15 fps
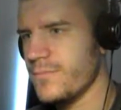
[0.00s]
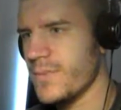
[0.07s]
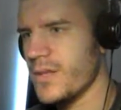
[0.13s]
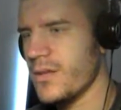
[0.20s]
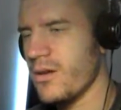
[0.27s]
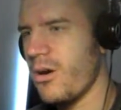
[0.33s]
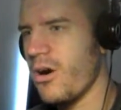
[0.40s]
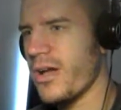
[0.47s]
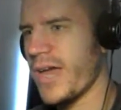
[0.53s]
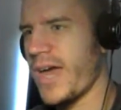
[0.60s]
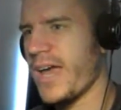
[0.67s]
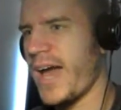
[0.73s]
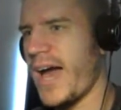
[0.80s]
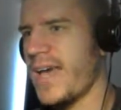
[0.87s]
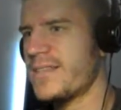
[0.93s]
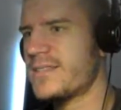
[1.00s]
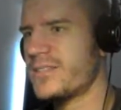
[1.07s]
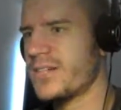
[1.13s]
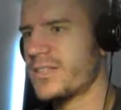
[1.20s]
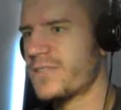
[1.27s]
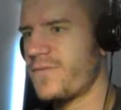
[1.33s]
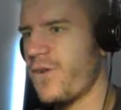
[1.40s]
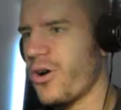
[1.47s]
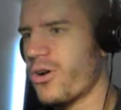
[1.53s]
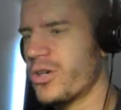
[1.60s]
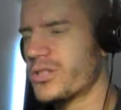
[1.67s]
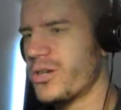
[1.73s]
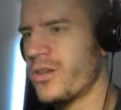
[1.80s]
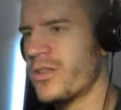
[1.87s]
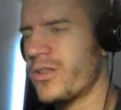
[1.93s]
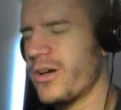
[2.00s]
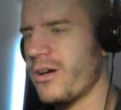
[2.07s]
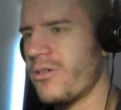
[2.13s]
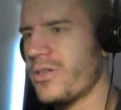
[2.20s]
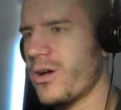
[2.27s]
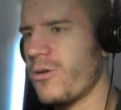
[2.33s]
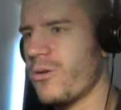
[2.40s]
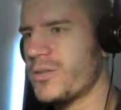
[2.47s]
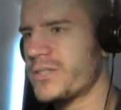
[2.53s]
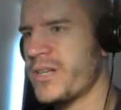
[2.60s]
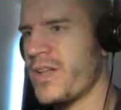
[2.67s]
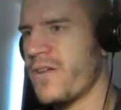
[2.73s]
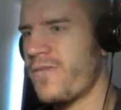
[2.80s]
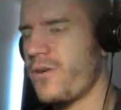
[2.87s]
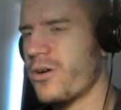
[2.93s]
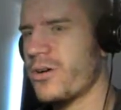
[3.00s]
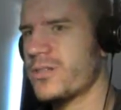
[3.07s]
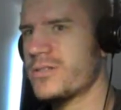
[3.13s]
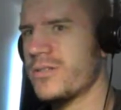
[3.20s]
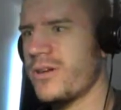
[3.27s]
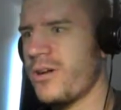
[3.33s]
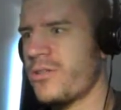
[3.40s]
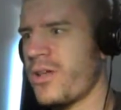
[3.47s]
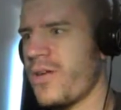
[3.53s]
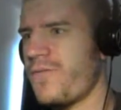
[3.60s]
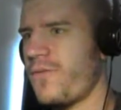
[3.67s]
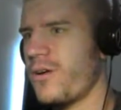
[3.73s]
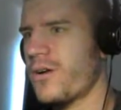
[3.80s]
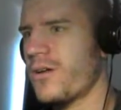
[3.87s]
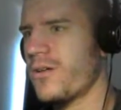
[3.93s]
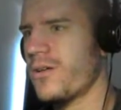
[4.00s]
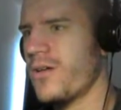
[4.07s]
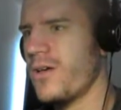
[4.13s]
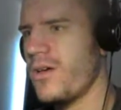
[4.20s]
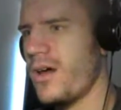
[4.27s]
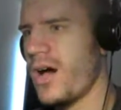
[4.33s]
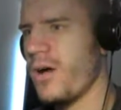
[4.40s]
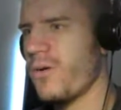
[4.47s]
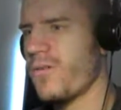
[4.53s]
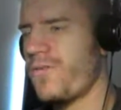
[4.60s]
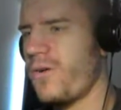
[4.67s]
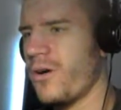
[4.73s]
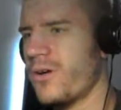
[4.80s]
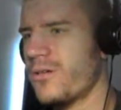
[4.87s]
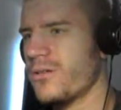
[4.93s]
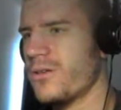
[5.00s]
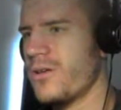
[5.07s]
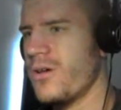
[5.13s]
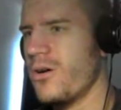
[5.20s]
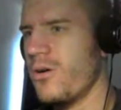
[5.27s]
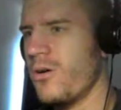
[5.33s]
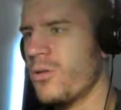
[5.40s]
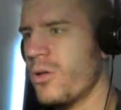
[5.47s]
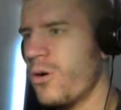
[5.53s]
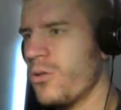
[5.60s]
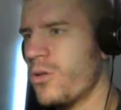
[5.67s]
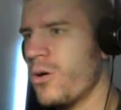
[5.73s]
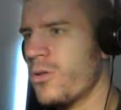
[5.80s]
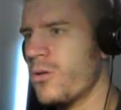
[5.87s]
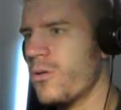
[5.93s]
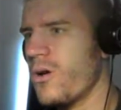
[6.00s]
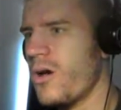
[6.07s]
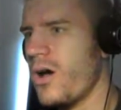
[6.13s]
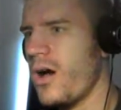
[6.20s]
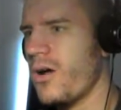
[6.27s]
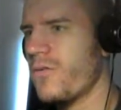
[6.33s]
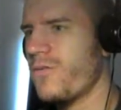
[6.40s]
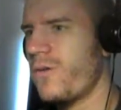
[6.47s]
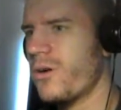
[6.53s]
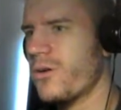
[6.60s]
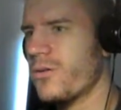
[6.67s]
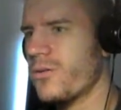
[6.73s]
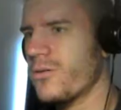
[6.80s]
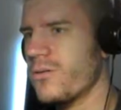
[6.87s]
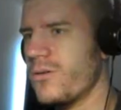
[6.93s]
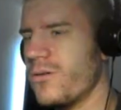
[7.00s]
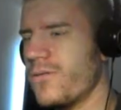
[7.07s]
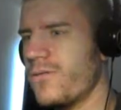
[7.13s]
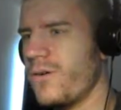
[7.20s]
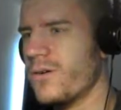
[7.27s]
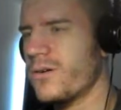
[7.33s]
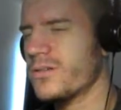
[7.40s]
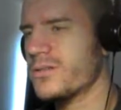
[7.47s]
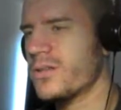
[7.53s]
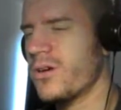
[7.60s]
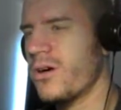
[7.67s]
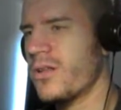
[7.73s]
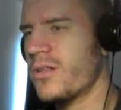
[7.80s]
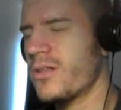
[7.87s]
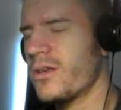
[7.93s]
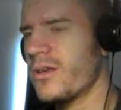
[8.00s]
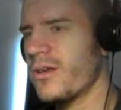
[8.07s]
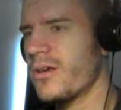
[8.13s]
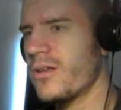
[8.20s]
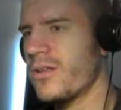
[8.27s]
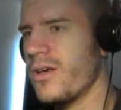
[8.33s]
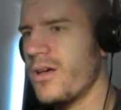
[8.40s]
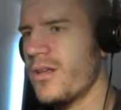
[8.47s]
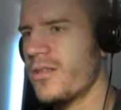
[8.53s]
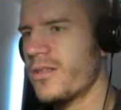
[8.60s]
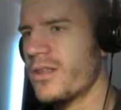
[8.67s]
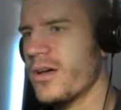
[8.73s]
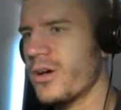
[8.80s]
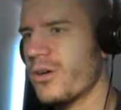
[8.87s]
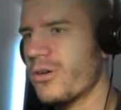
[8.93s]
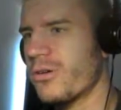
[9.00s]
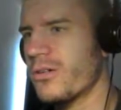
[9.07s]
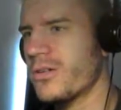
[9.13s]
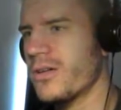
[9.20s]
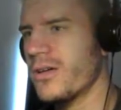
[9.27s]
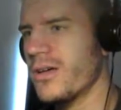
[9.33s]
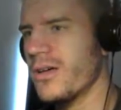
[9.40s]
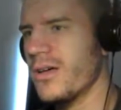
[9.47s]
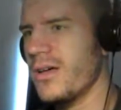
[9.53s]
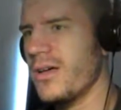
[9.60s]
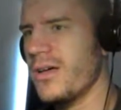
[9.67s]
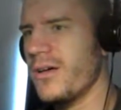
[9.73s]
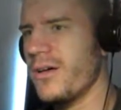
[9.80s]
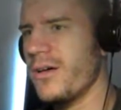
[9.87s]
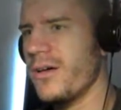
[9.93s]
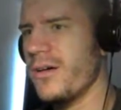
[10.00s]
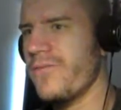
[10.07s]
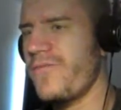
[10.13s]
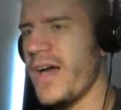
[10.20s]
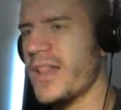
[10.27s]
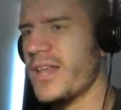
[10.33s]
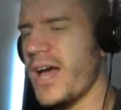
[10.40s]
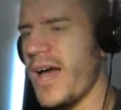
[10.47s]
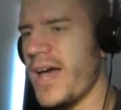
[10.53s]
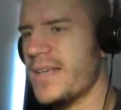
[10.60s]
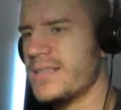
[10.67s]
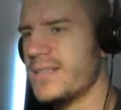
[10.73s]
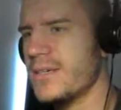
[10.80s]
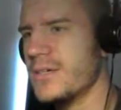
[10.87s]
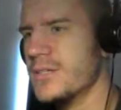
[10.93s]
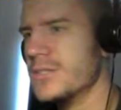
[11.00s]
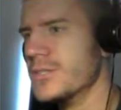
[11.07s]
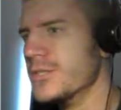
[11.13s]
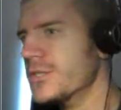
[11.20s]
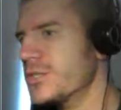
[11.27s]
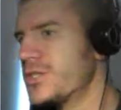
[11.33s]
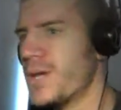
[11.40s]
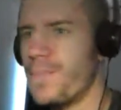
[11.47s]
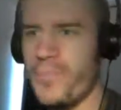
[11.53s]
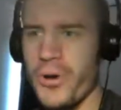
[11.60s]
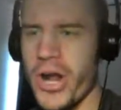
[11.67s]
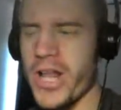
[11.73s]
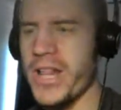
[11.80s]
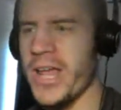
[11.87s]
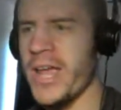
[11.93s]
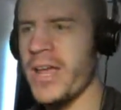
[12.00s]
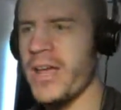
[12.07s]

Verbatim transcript: Okay, guys, just focus on the, the ghost and I focus, and I focus. I will focus. Oh no no no! I will focus focus on the the the fat guys. The breathing